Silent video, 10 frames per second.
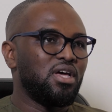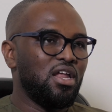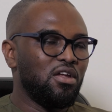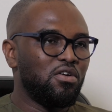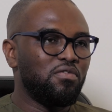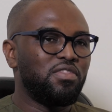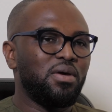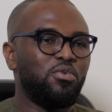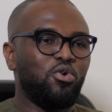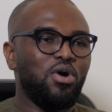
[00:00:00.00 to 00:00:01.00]
a lot of
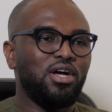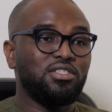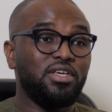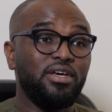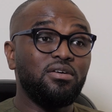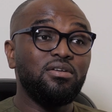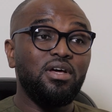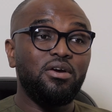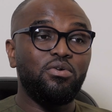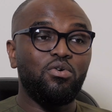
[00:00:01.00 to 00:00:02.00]
them require skill
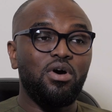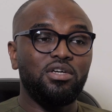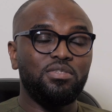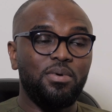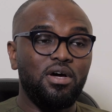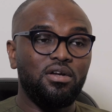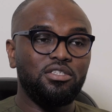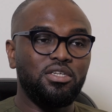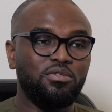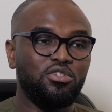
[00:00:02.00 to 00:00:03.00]
and requires
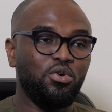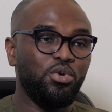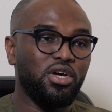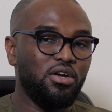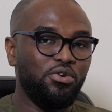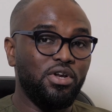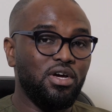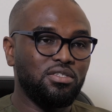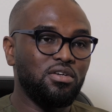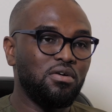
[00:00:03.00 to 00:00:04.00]
partnerships, so we can't do it
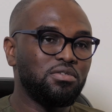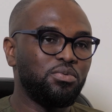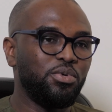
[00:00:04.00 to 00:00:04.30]
ourselves.